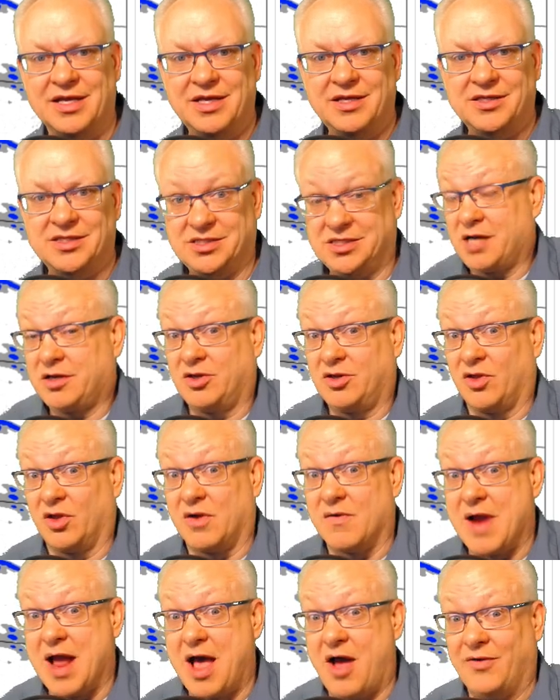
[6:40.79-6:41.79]
stuck to the
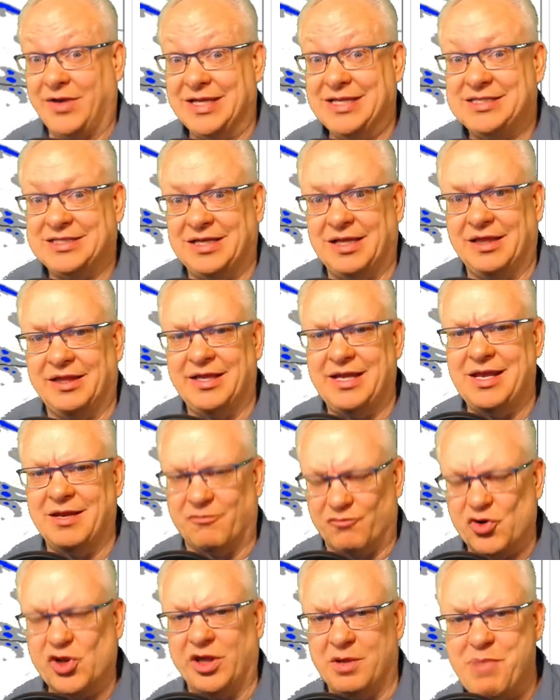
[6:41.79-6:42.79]
ground instantly
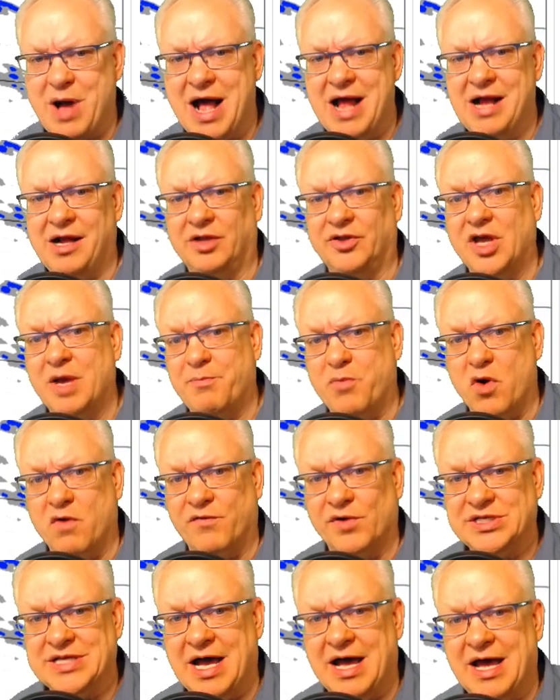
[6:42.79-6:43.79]
and really piled up
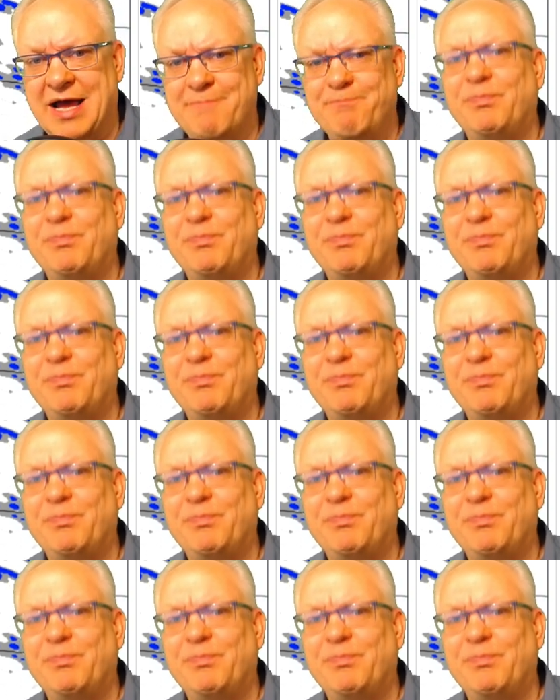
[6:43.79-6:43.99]
over time.